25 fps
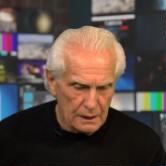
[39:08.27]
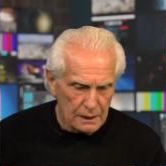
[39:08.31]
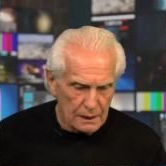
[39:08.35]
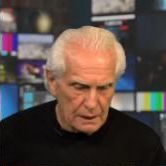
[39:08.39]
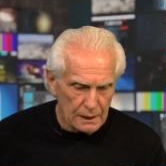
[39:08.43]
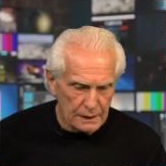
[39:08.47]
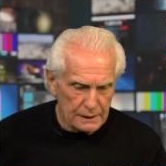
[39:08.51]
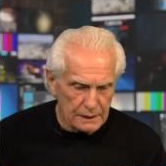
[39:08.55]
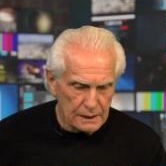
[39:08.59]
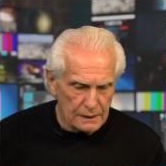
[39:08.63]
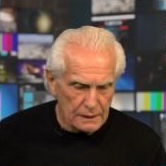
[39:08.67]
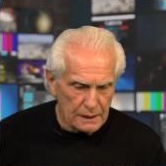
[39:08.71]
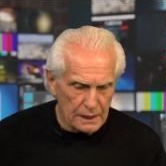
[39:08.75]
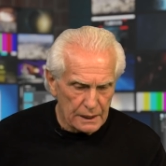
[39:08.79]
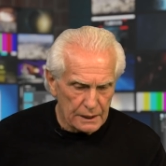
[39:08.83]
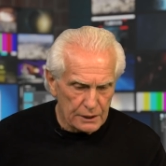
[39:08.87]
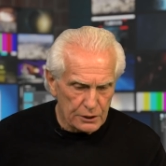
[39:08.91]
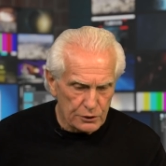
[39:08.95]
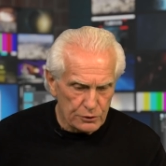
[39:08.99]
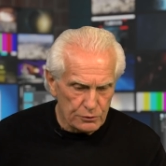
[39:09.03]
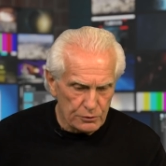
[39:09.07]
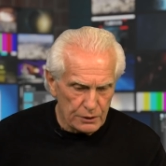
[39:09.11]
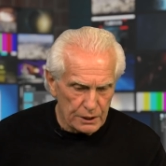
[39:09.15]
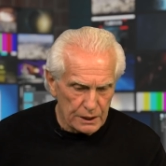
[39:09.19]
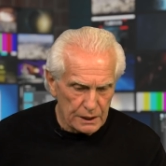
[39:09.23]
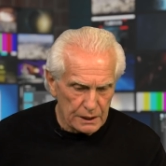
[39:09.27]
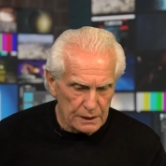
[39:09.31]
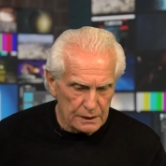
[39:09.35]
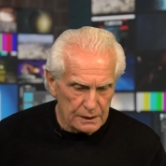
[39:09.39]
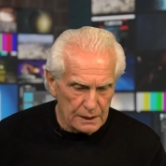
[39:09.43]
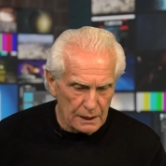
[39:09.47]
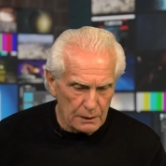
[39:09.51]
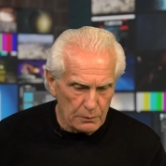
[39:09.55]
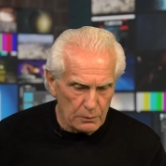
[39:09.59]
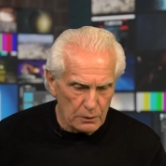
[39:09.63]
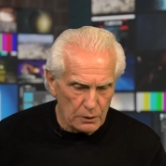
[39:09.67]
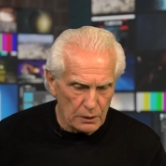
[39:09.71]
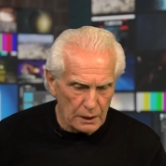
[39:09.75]
And in their greed, they
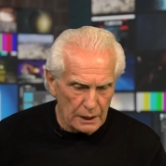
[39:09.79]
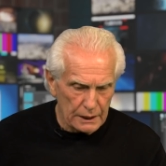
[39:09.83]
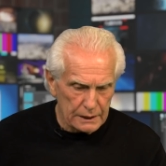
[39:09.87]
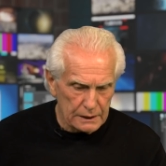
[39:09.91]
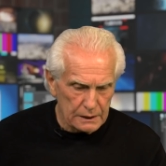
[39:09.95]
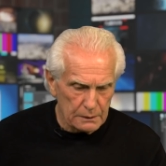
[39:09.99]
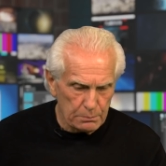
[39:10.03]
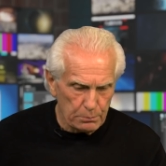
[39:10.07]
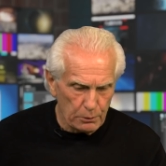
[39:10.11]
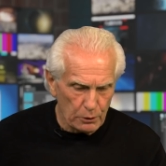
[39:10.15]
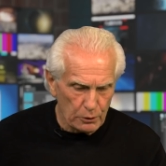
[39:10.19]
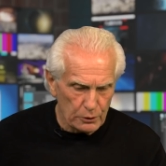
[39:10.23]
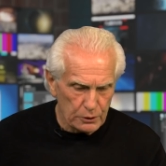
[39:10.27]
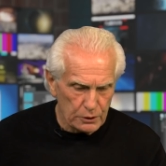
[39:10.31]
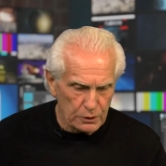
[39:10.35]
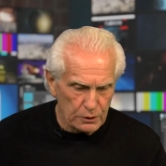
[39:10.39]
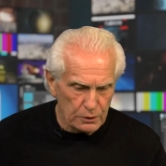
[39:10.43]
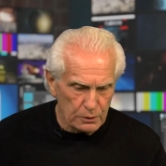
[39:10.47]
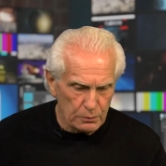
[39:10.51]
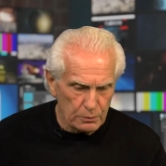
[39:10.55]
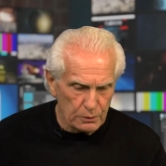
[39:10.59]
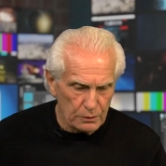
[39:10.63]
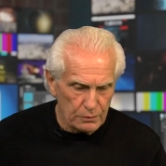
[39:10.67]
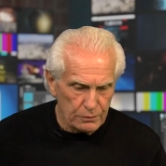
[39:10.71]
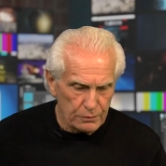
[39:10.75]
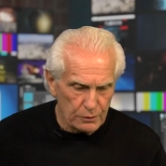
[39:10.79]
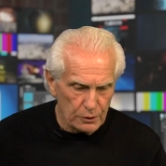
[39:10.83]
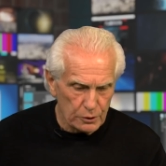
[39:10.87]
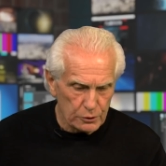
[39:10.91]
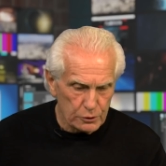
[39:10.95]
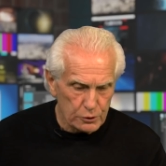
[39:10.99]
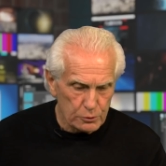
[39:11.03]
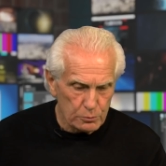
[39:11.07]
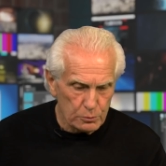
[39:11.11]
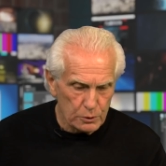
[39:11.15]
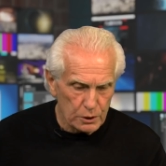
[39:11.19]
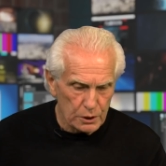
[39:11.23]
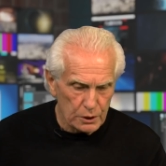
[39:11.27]
will exploit you with
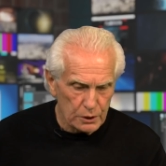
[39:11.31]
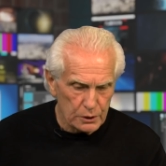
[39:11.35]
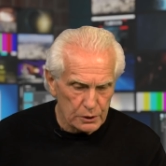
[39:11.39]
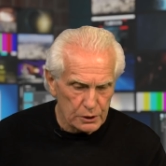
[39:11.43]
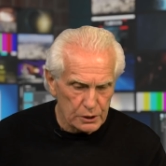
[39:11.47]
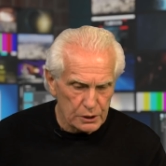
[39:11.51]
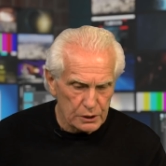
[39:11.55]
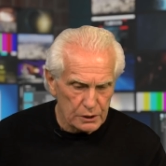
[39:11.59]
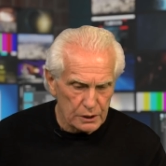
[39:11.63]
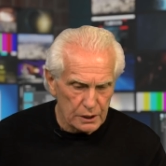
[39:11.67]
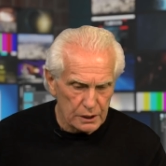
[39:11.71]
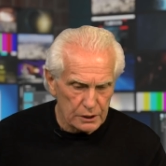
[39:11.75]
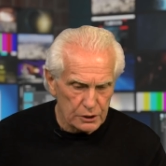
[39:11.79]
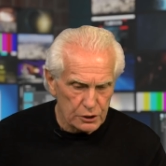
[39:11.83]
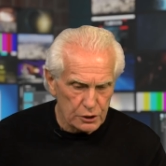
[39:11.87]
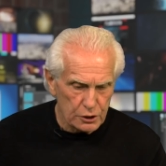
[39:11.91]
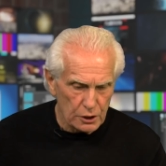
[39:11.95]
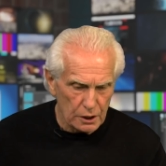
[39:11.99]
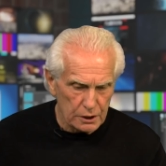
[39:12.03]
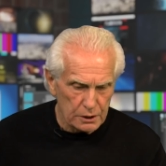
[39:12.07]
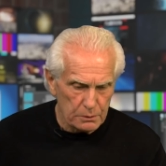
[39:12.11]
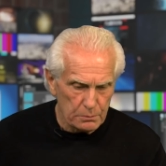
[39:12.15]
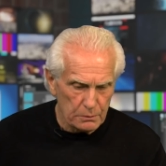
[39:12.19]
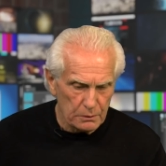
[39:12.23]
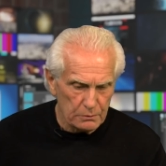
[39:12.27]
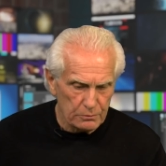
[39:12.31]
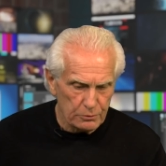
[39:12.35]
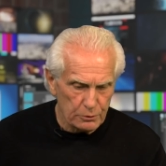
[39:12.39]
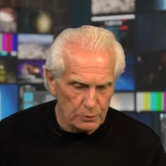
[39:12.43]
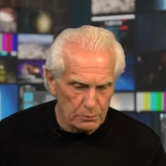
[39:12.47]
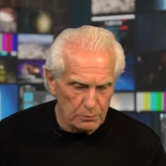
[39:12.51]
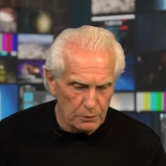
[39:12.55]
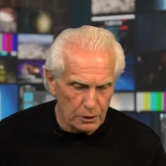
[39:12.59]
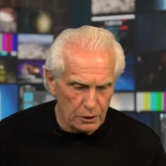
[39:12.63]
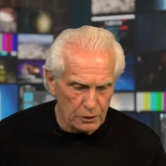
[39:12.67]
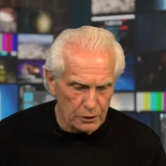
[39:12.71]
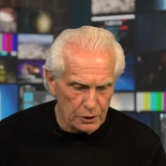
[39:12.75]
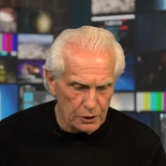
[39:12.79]
false words. Their judgment from
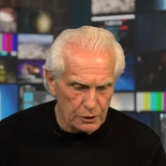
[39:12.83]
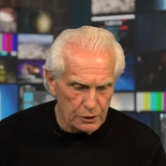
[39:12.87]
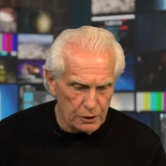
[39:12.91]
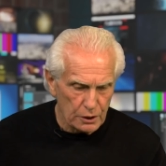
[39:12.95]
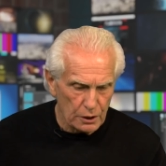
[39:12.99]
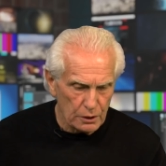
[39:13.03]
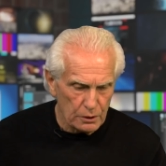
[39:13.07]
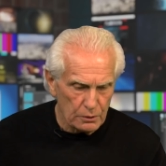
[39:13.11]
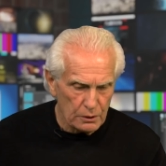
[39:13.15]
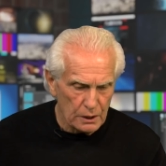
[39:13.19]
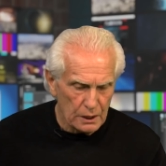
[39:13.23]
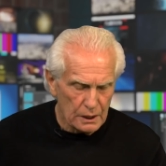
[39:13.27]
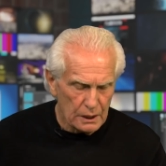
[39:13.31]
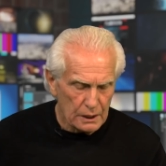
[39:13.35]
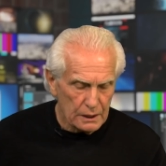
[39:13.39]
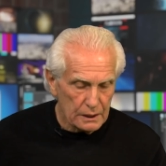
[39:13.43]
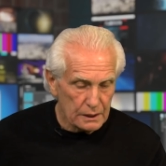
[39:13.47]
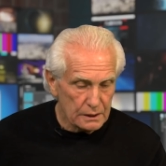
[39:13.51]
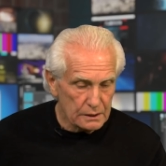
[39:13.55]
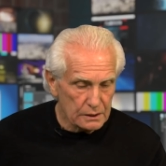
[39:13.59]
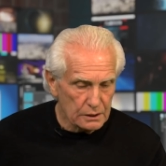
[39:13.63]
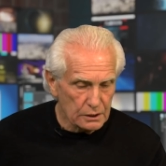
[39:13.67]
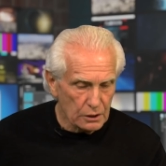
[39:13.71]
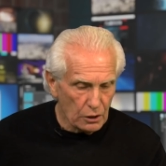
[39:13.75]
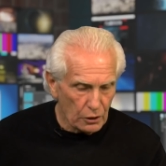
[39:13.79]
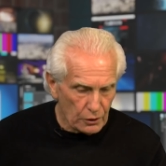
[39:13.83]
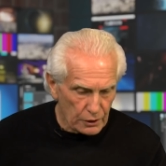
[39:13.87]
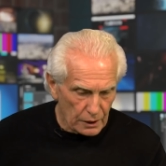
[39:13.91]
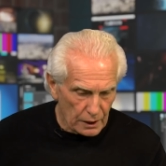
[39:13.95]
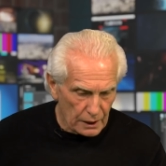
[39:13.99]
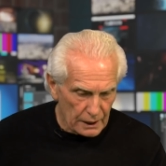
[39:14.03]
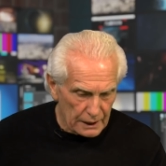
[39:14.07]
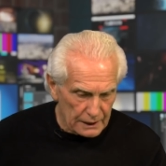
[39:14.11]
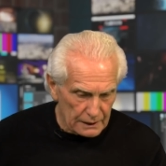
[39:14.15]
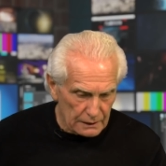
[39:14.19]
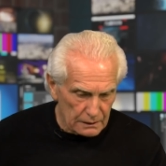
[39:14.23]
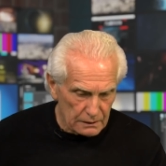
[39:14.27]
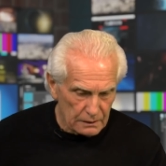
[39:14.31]
long ago is not
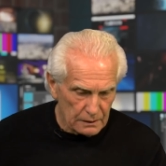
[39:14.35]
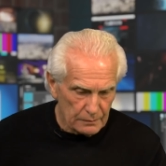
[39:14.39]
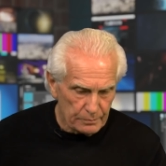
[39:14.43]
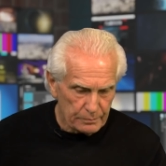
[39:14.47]
idle,